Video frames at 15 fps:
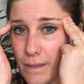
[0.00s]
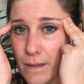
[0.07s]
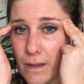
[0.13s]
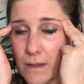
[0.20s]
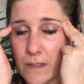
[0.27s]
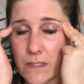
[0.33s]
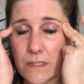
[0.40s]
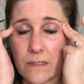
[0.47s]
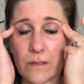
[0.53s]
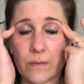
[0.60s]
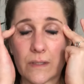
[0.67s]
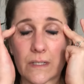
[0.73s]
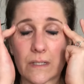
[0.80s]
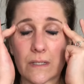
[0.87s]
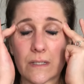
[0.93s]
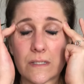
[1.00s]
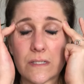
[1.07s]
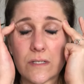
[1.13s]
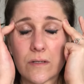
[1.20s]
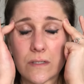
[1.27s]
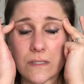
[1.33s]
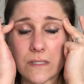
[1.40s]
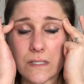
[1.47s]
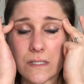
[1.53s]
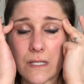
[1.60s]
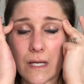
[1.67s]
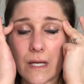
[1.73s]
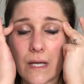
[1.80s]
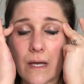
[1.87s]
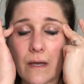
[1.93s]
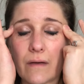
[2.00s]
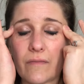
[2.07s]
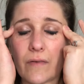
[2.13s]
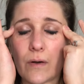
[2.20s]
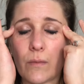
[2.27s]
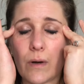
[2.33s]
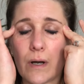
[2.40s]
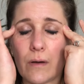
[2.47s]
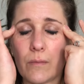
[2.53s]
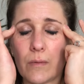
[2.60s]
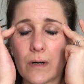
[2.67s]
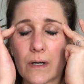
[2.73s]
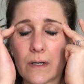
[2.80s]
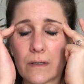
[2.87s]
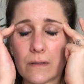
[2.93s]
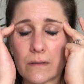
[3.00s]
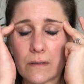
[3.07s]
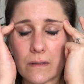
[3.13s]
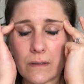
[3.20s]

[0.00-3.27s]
This is quite nice. You can stay here for quite a while.